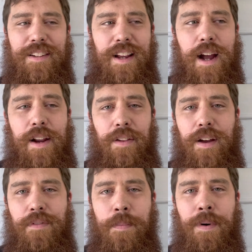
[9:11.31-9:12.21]
Like, I
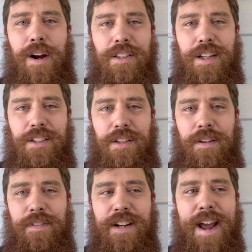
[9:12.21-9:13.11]
love the process
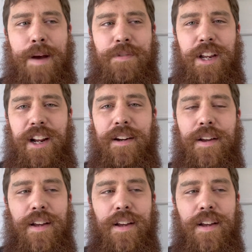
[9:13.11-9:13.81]
of adapting,